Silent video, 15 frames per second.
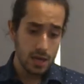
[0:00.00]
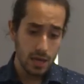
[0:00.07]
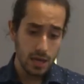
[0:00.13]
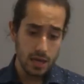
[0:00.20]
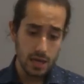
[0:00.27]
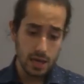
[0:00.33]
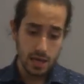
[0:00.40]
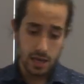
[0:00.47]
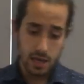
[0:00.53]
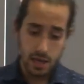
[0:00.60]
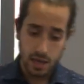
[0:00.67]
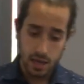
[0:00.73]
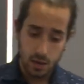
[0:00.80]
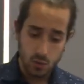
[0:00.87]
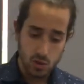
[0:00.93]

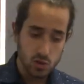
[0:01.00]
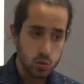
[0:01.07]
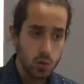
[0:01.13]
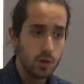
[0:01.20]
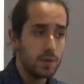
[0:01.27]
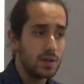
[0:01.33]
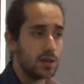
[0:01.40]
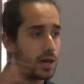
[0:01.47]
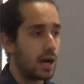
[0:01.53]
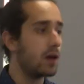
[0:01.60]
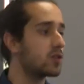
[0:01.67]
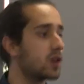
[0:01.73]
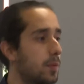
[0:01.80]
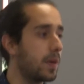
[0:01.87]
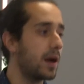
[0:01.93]
uh, which will be the
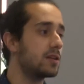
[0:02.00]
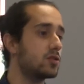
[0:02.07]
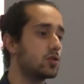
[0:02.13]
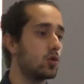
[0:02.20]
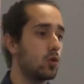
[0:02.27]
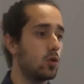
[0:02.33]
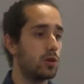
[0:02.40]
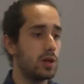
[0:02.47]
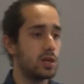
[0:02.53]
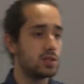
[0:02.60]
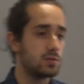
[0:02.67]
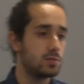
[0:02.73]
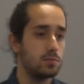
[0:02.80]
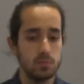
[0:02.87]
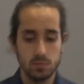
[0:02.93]
counterpart to these
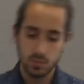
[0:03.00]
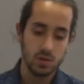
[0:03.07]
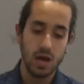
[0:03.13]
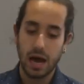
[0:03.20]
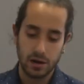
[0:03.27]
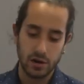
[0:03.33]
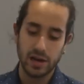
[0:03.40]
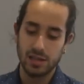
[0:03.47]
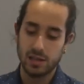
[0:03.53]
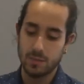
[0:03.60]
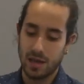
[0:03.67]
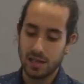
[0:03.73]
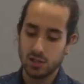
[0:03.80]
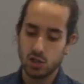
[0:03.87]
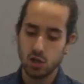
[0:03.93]
aggregate
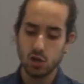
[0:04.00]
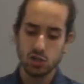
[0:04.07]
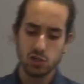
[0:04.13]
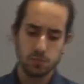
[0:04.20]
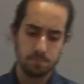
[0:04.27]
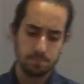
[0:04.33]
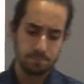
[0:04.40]
demand shocks.